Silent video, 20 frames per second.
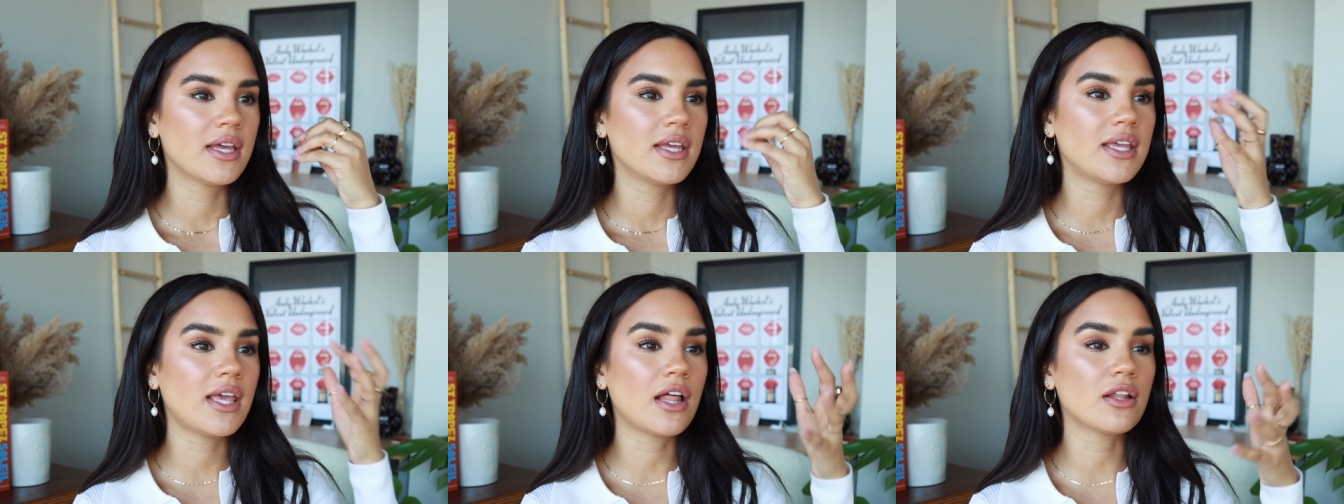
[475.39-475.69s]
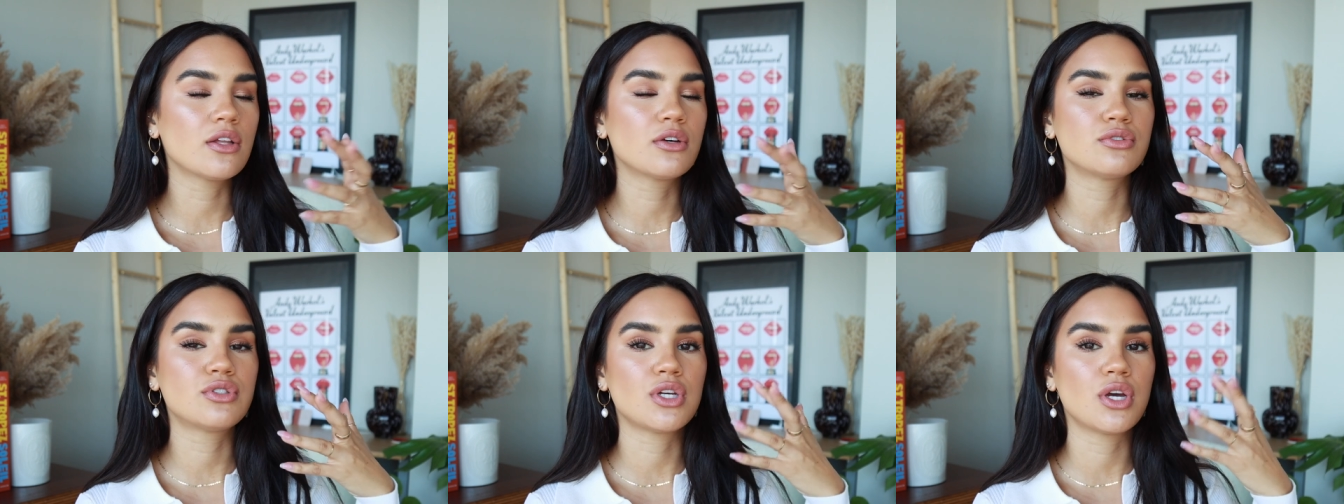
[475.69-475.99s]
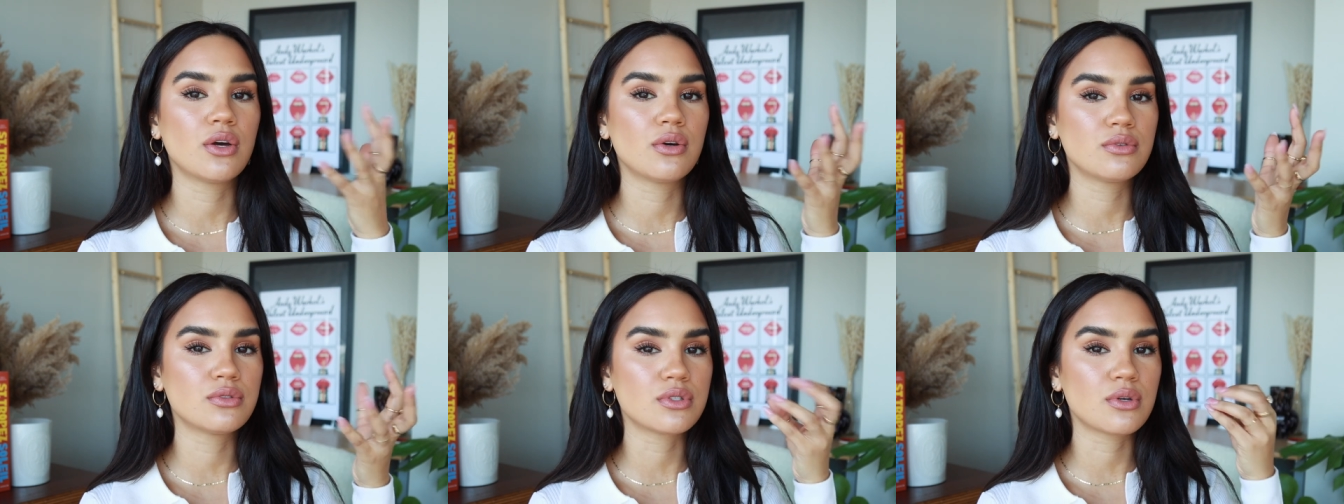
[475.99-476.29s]
yellow
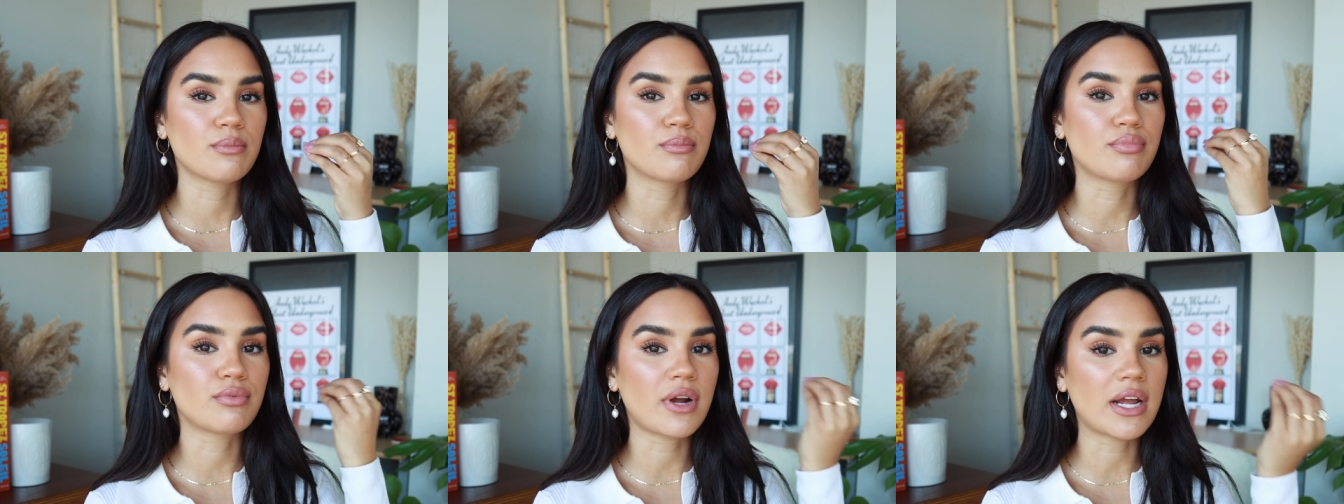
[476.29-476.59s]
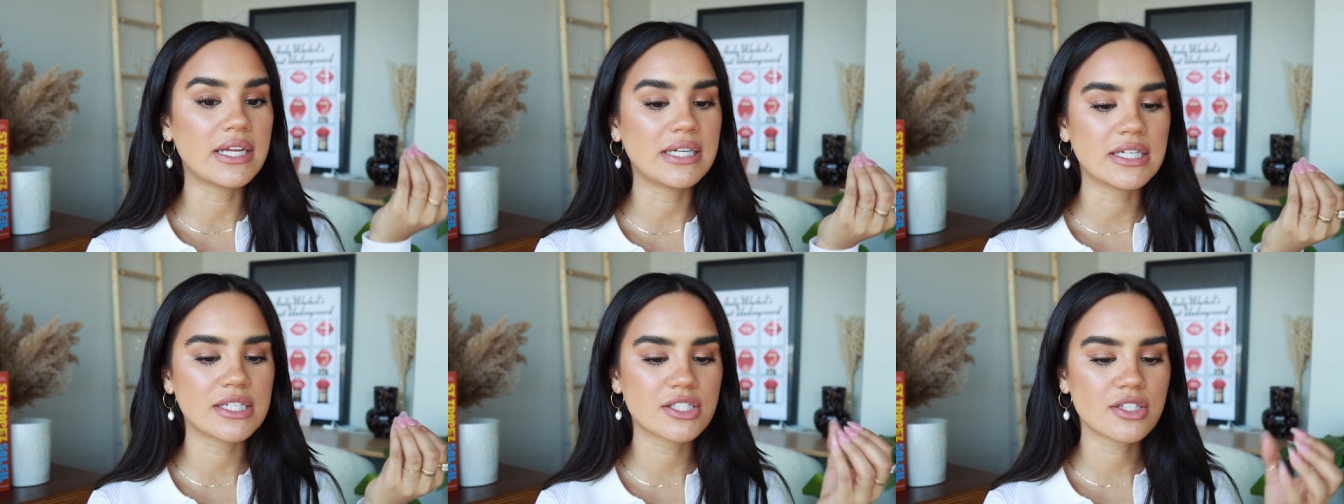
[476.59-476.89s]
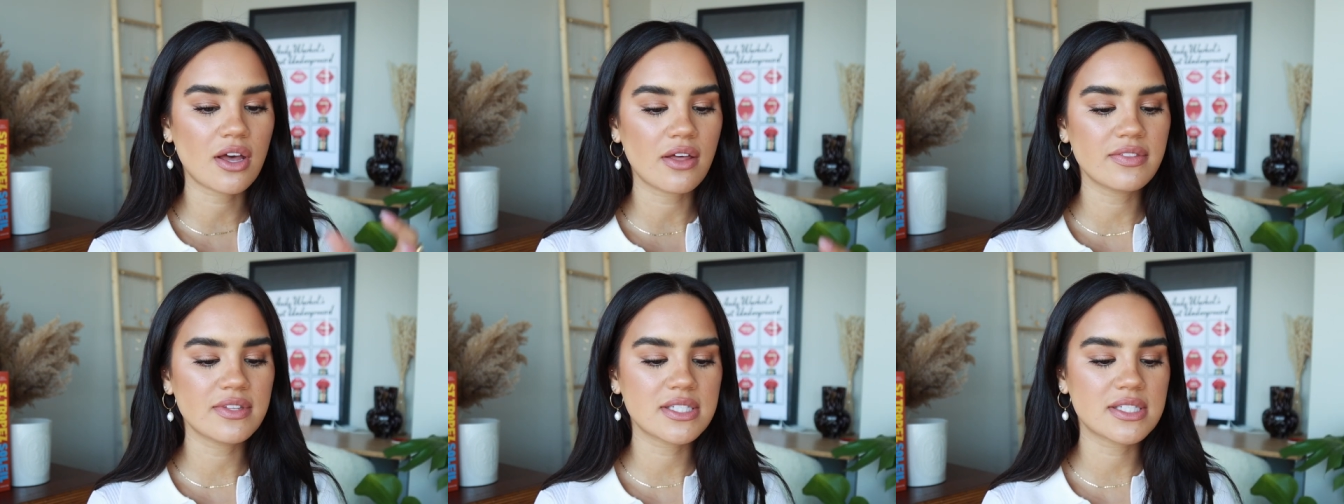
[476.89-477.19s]
toned
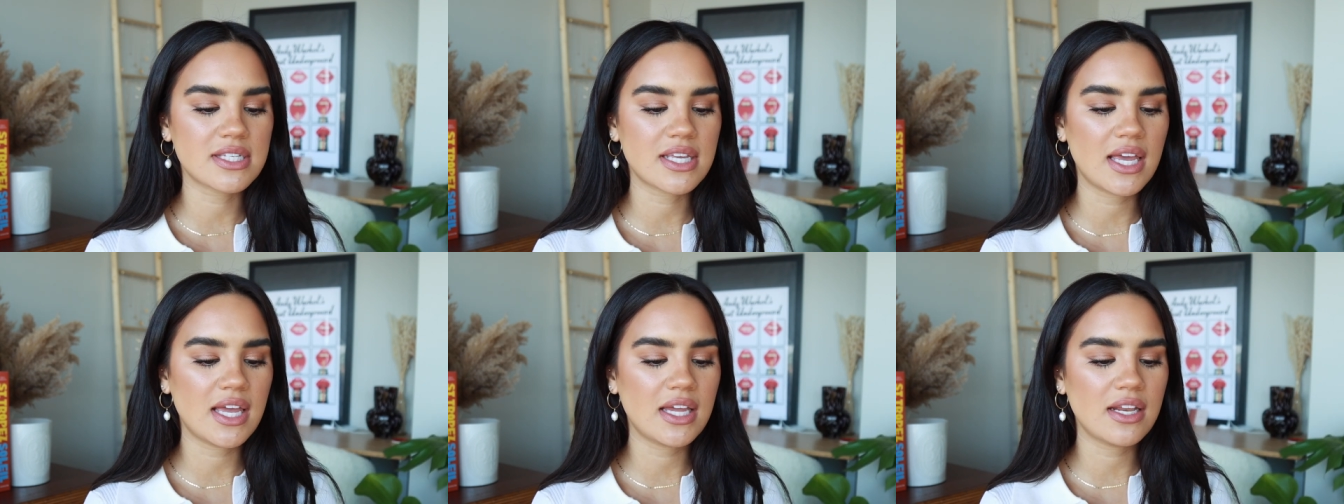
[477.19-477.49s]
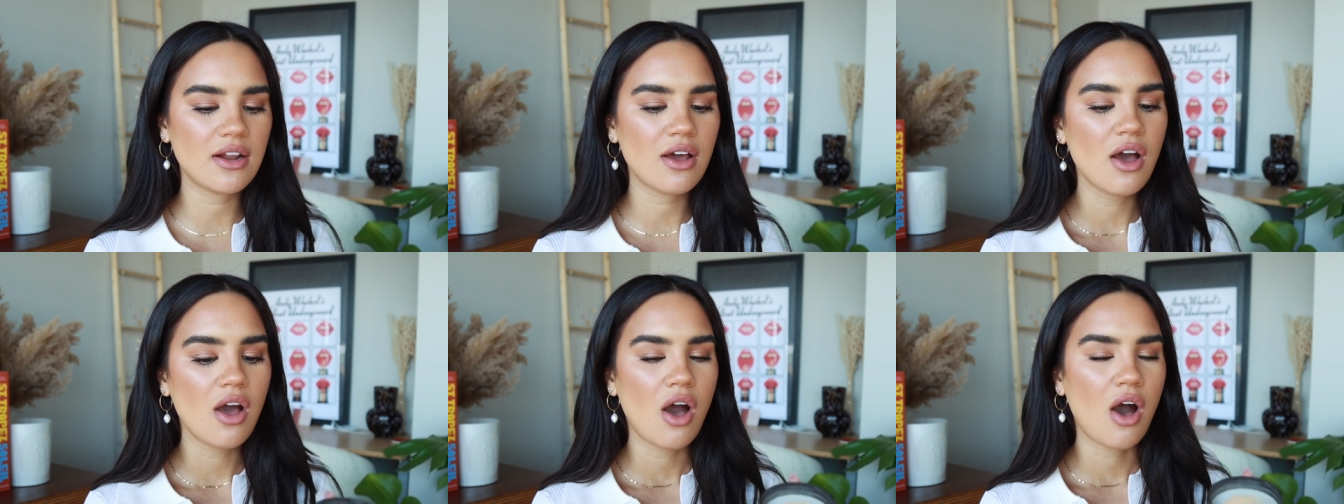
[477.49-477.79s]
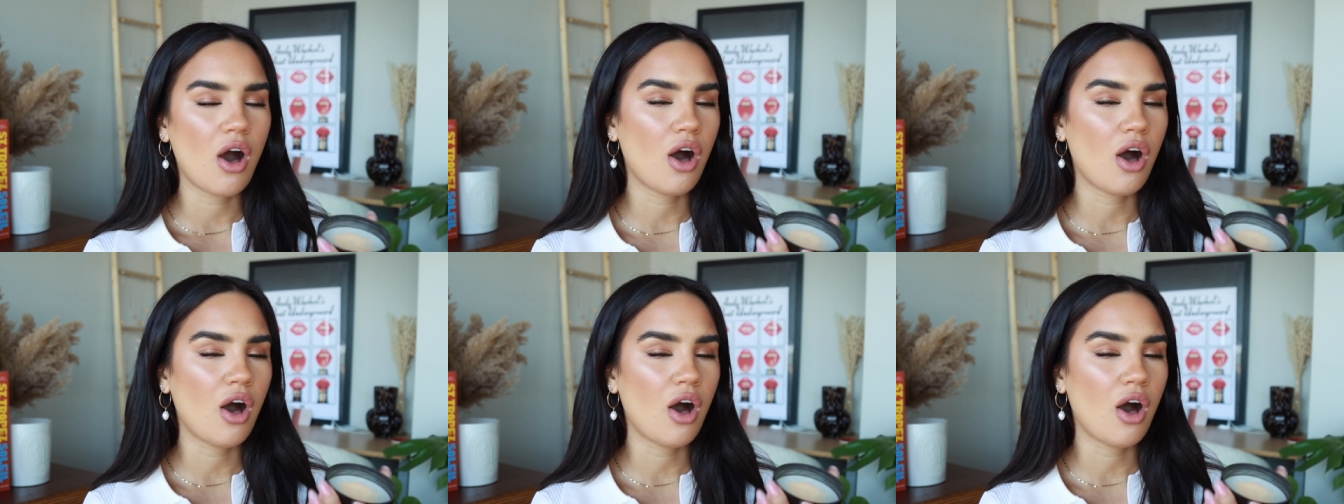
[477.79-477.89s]
brightness on the skin